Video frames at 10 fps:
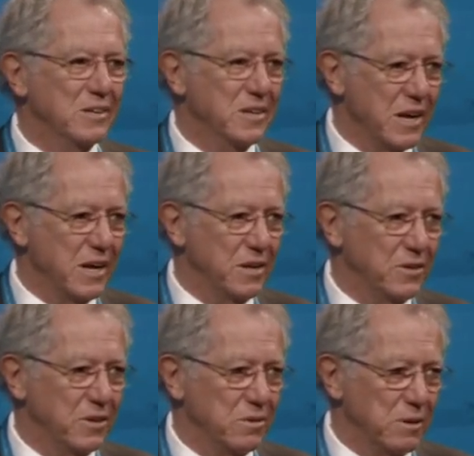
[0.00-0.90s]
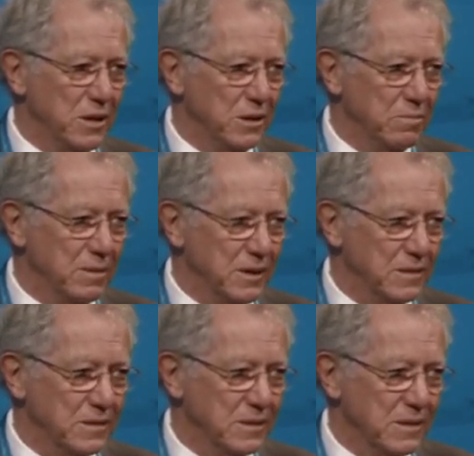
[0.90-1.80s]
to take into the
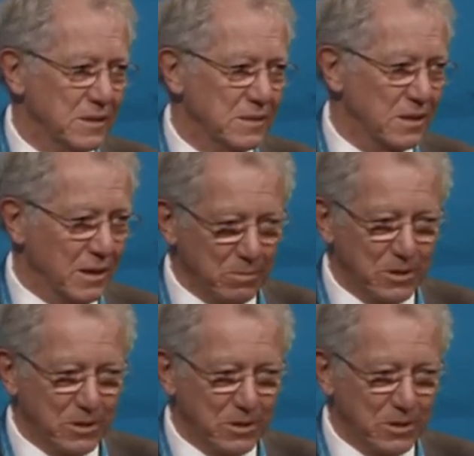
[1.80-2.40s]
marketplace. So let